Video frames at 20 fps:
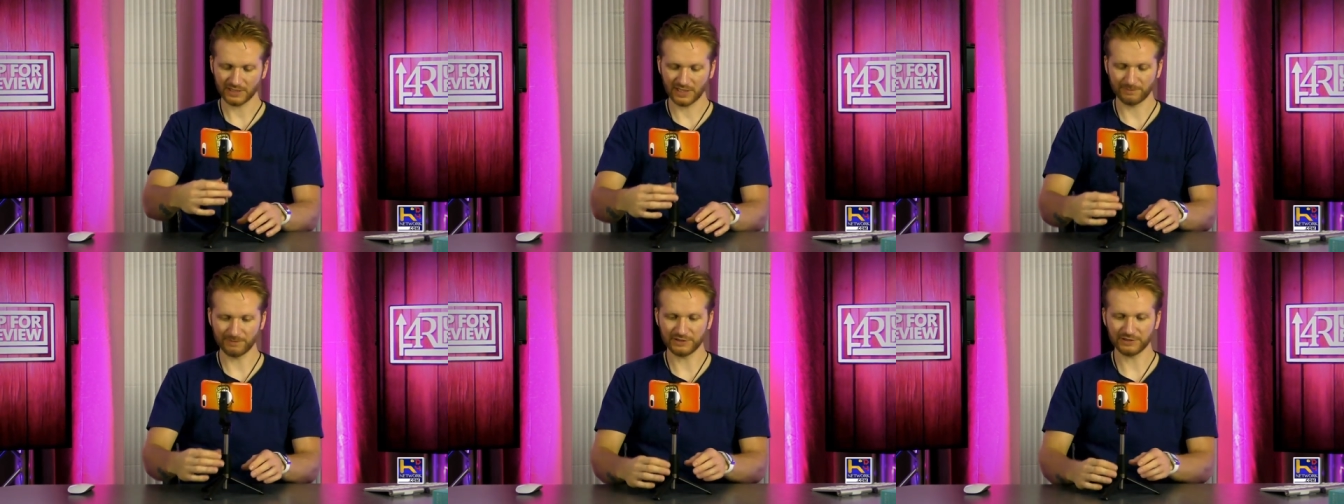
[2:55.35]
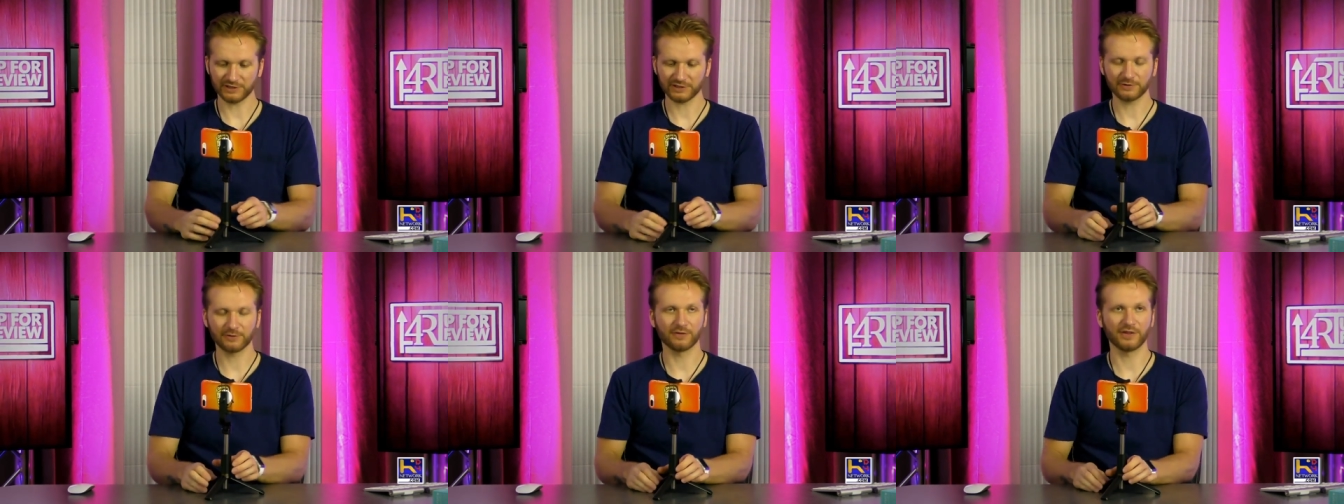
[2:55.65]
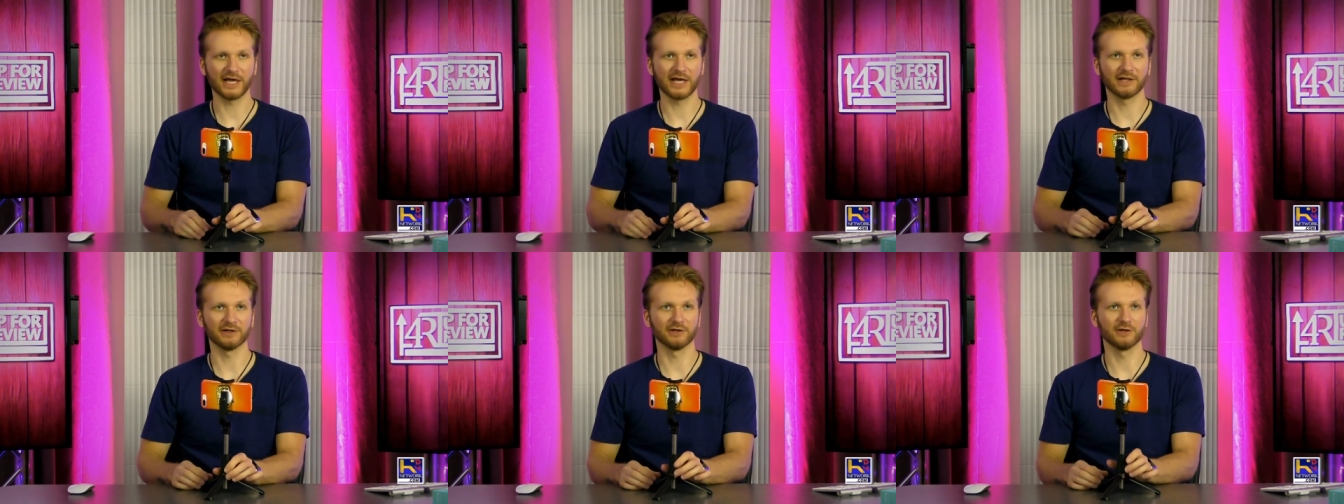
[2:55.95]
I mean, you can
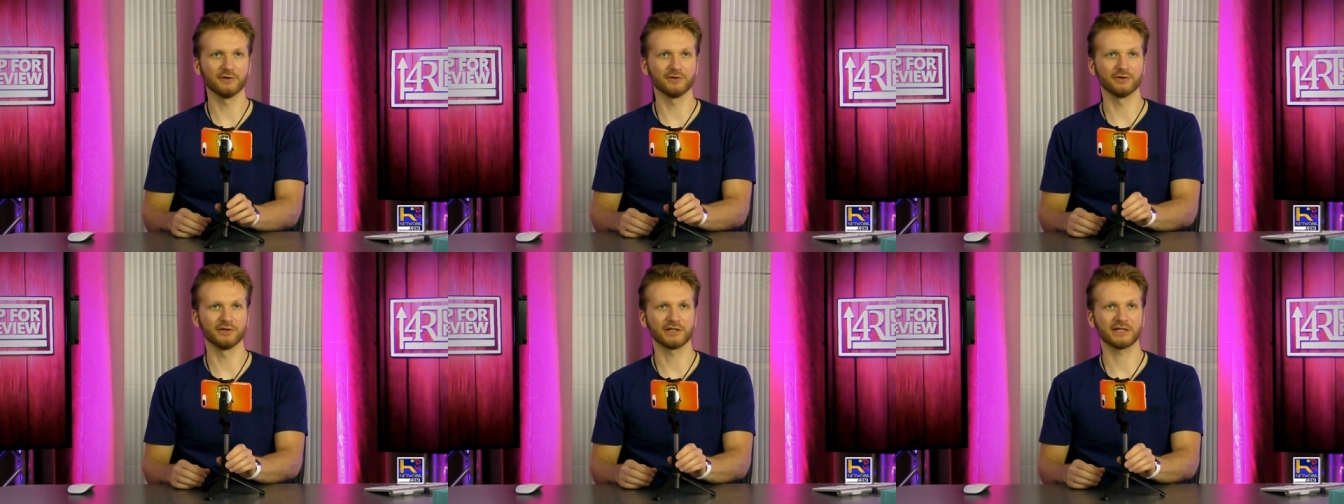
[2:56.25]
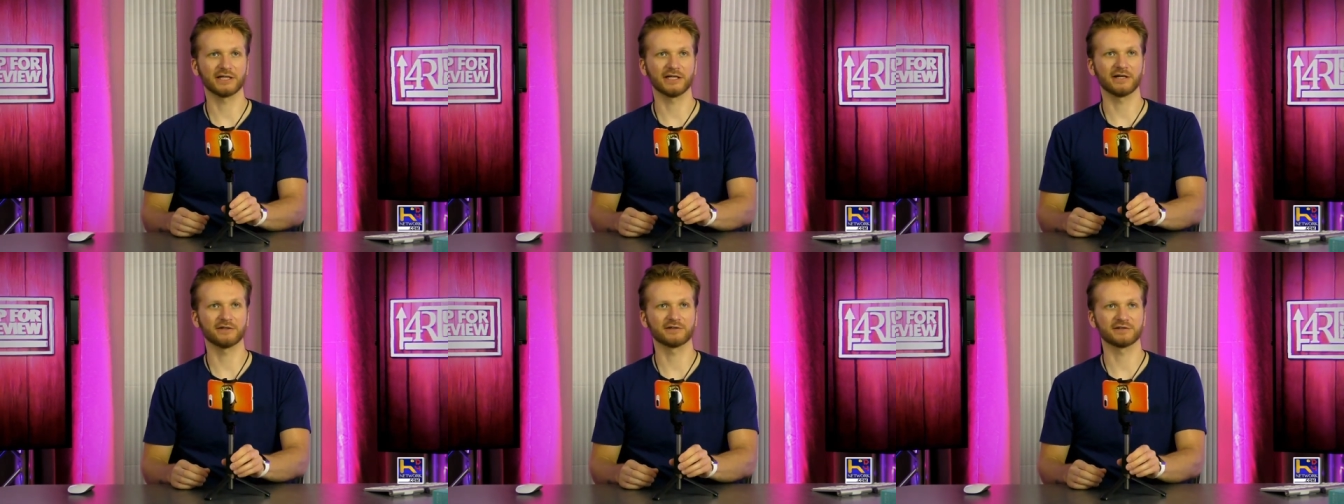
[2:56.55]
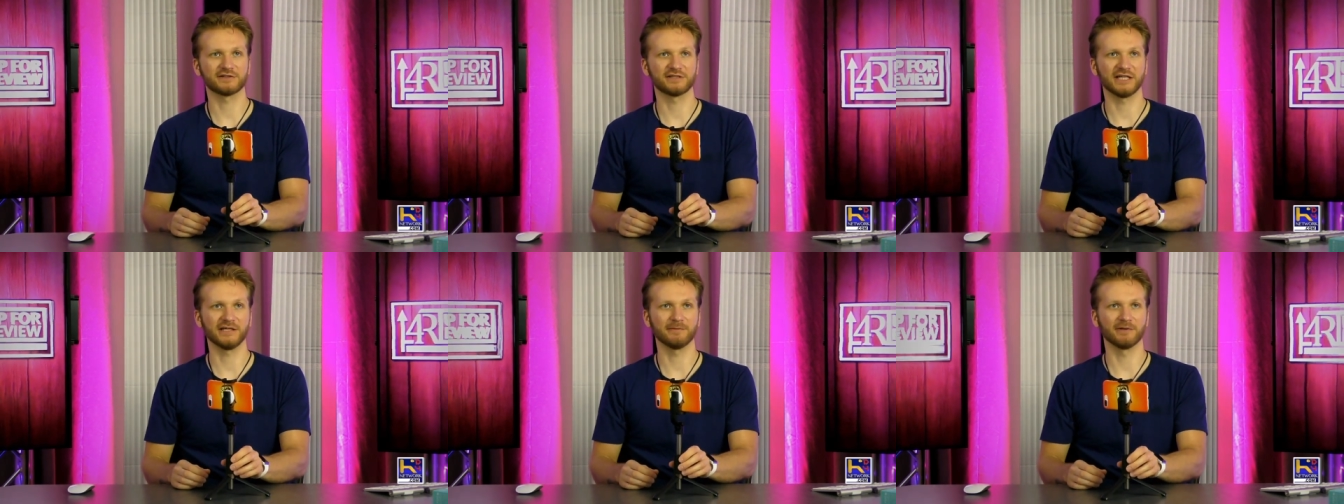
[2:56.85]
go that low and look at how
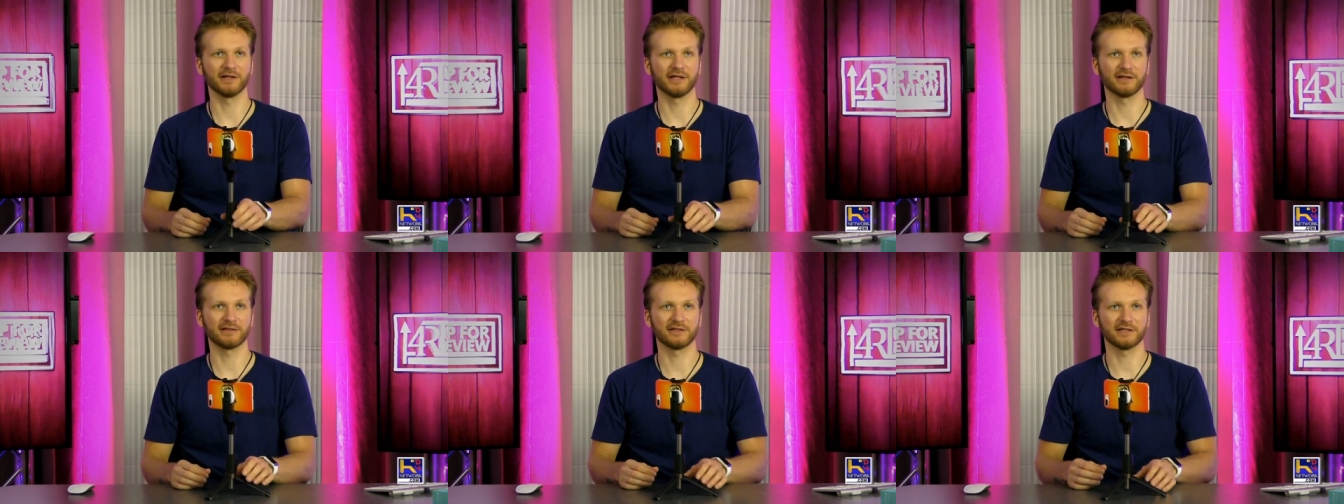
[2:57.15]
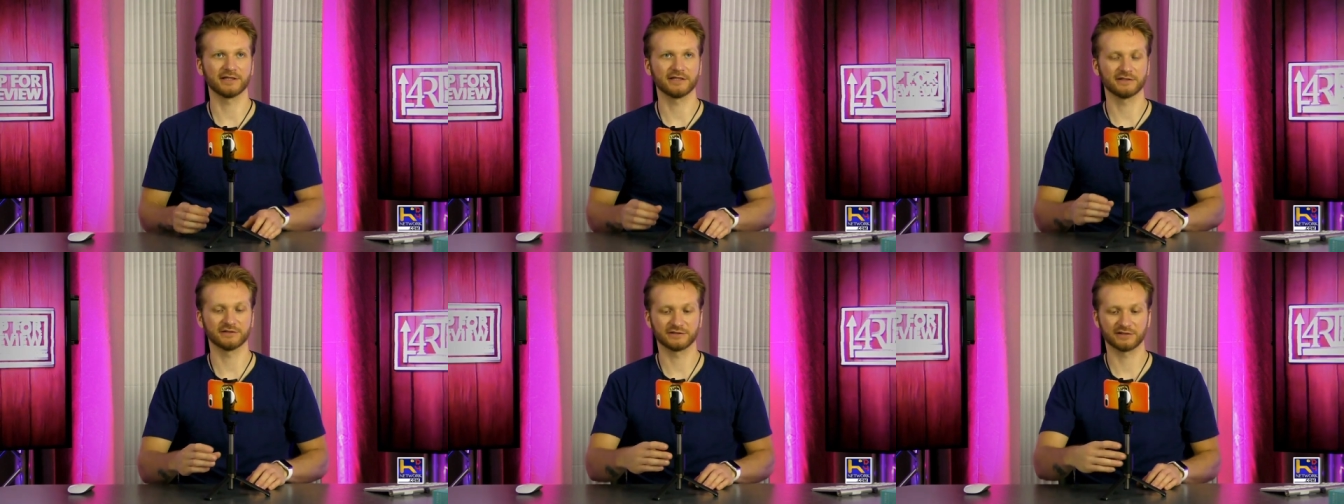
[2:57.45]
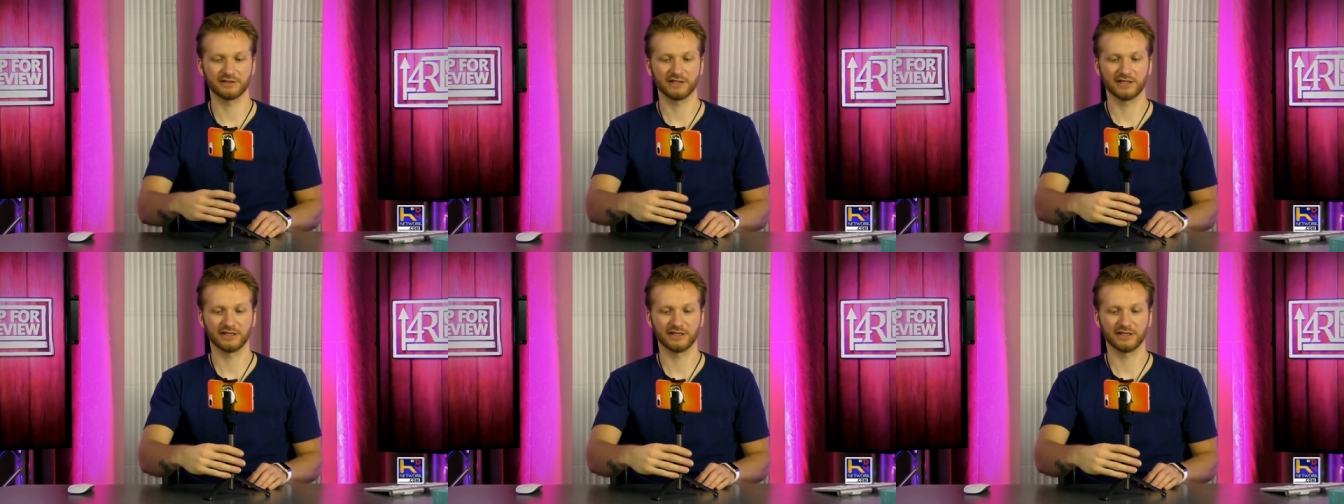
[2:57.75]
stable that thing is.